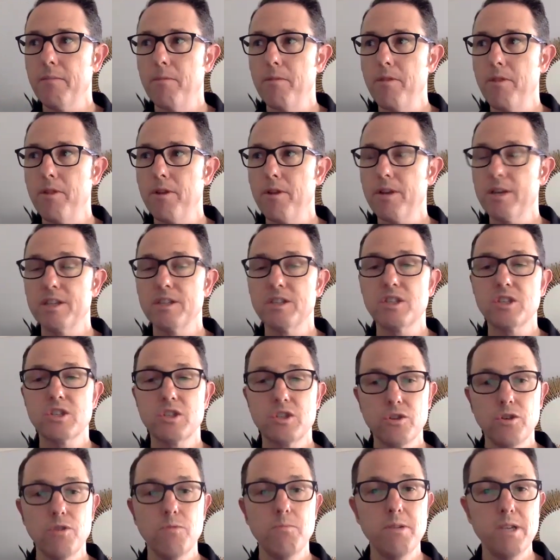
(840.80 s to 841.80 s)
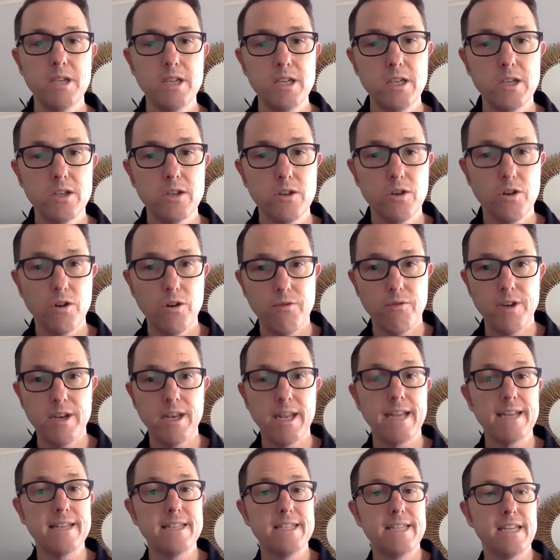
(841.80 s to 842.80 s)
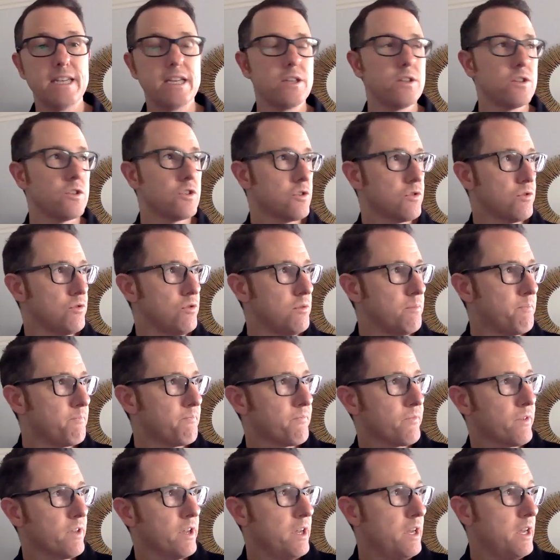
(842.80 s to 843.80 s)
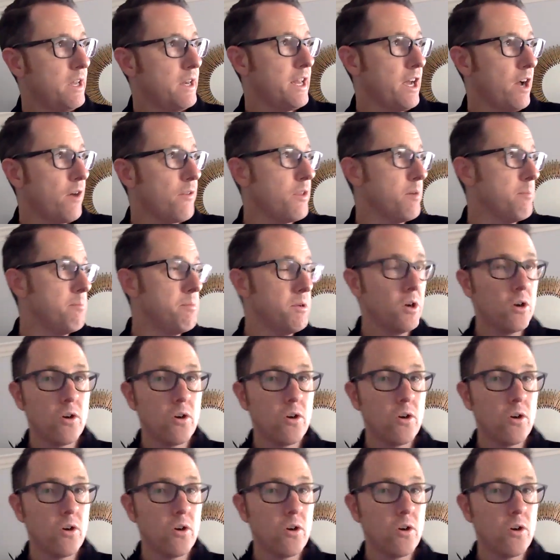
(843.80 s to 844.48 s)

there can still be COVID-19 in the stool. Now, the big